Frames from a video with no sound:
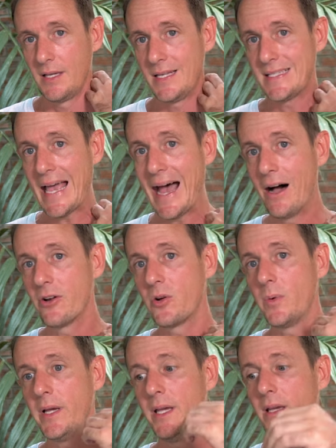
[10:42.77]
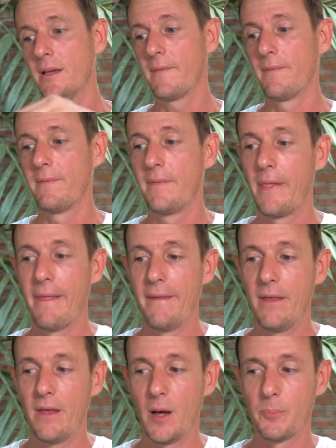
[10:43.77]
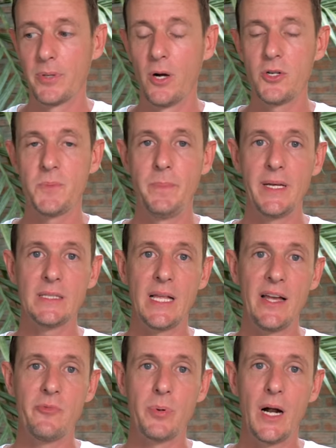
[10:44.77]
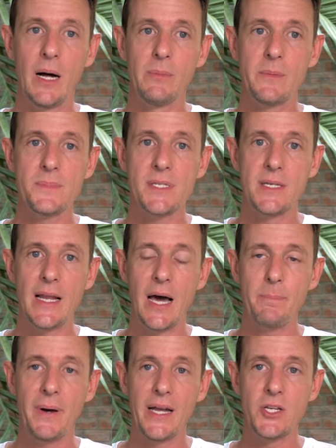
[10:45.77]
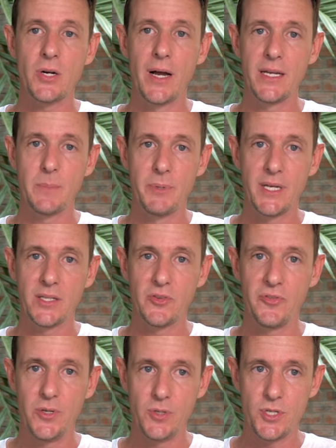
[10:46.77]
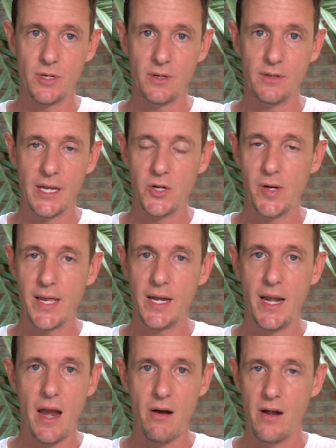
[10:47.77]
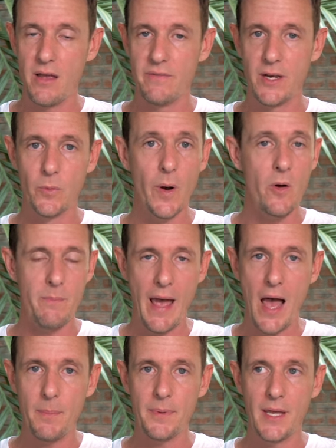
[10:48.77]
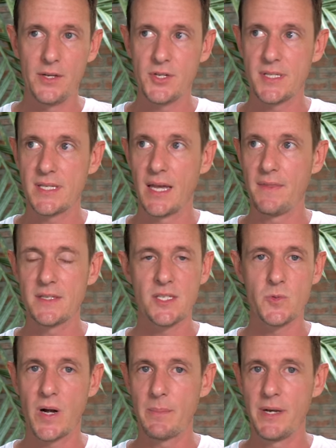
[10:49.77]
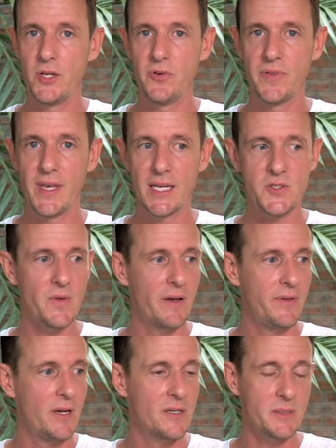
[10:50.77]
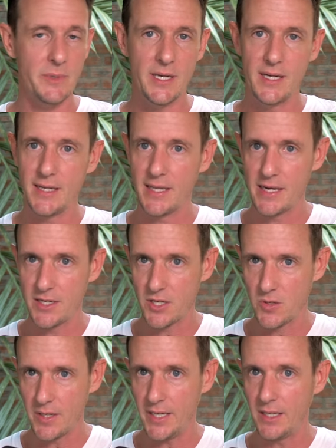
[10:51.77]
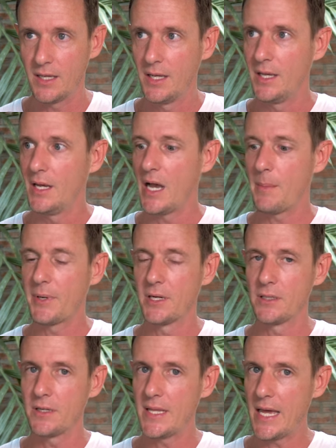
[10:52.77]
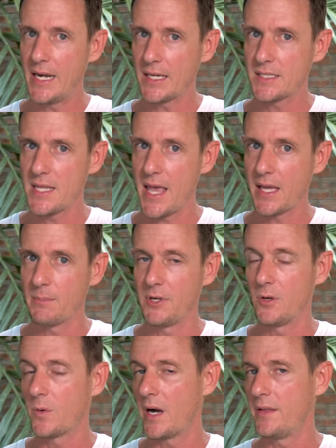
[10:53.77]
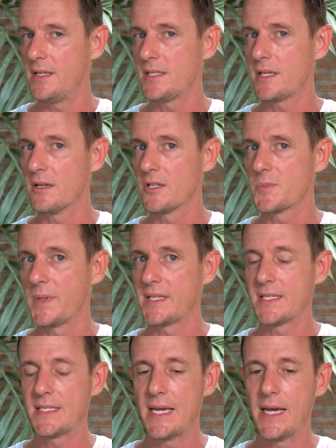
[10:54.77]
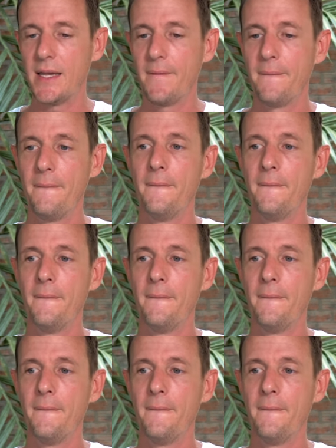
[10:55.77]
is how do we approach big life problems not by trying to predict the future and create a narrative and a roadmap and just saying this is what I'm going to do for the next 5 years. I'm going to get a degree. I'm going to learn that next thing. I'm going to acquire these skills. But to say,